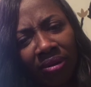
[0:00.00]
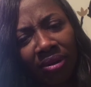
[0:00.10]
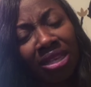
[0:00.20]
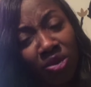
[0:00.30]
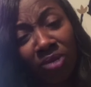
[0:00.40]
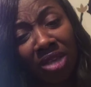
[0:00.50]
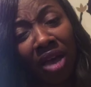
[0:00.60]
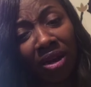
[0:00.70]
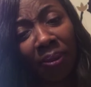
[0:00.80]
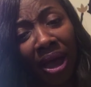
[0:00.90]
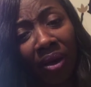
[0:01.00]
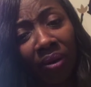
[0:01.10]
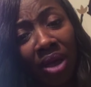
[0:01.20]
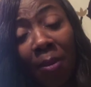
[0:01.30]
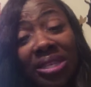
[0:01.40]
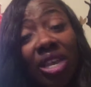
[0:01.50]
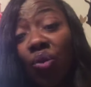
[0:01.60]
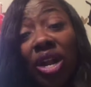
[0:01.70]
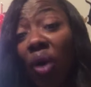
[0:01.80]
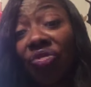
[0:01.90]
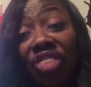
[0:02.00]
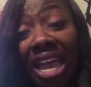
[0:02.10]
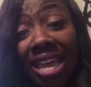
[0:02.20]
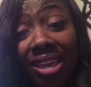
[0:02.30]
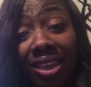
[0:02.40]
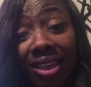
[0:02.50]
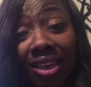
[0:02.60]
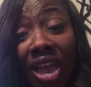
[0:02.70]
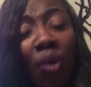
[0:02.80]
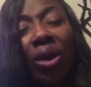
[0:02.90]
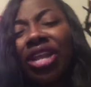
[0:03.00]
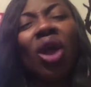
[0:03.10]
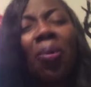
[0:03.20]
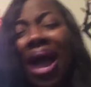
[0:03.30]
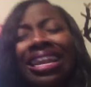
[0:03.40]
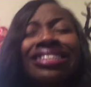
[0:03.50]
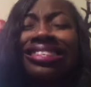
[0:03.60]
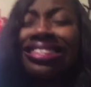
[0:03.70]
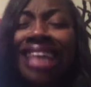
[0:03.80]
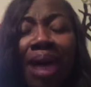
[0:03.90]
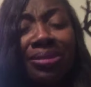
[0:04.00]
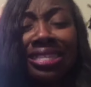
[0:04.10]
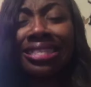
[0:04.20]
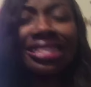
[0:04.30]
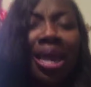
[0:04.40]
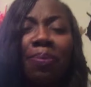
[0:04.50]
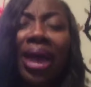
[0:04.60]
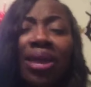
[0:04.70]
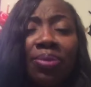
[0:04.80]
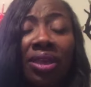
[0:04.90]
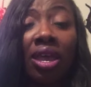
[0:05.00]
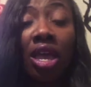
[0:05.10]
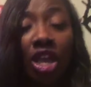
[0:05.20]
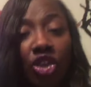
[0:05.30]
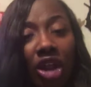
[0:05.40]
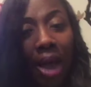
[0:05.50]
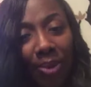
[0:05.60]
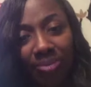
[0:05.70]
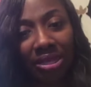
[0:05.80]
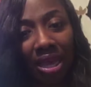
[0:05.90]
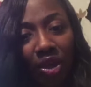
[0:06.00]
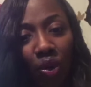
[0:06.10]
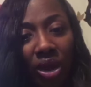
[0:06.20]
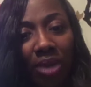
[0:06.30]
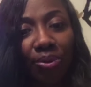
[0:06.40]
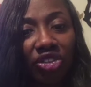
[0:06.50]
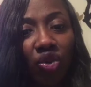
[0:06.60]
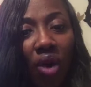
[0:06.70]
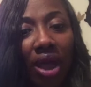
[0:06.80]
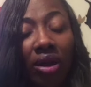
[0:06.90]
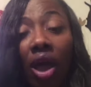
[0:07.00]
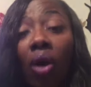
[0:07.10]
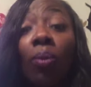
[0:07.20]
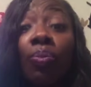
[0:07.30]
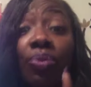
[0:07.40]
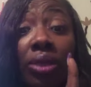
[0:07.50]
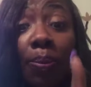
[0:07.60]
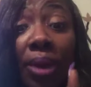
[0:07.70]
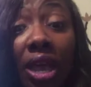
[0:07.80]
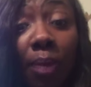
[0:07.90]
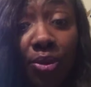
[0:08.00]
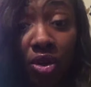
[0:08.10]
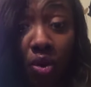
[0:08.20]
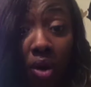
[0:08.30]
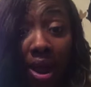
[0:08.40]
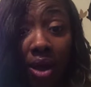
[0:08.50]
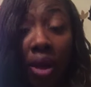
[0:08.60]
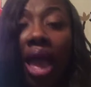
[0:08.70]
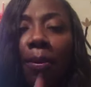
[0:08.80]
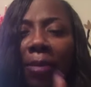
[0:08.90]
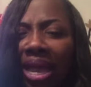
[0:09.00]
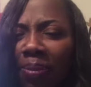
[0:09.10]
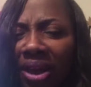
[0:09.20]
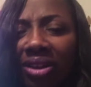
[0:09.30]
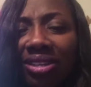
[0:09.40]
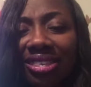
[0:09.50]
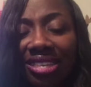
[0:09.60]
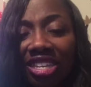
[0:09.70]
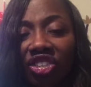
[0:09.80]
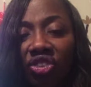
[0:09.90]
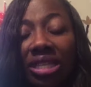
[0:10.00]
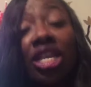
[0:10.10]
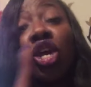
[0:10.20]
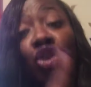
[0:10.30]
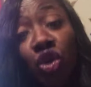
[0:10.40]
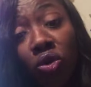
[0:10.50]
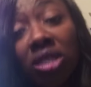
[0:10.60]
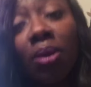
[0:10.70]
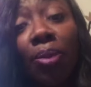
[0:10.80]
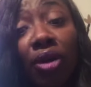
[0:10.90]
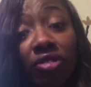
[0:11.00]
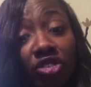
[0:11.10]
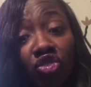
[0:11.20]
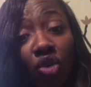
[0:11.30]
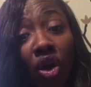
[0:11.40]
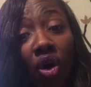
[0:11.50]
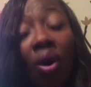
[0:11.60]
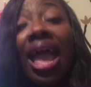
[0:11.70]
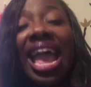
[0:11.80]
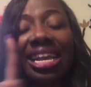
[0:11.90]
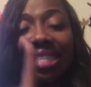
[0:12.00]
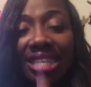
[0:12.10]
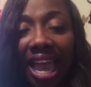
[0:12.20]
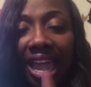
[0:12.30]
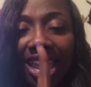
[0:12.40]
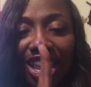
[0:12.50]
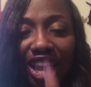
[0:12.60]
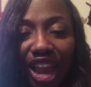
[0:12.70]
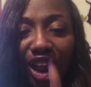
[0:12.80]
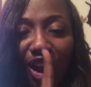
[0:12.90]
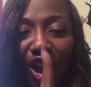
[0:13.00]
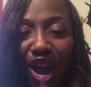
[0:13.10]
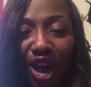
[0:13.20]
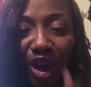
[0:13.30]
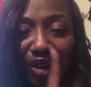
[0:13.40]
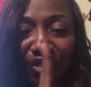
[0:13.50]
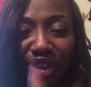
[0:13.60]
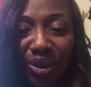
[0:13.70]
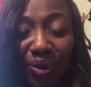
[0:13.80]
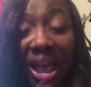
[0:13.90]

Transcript: That's what I'm talking about. But see, we don't think. Nobody stops us and say, baby. You know how people say, queen, put your crown on. Pick up your crown, make better decisions, use some birth control, and take care of you.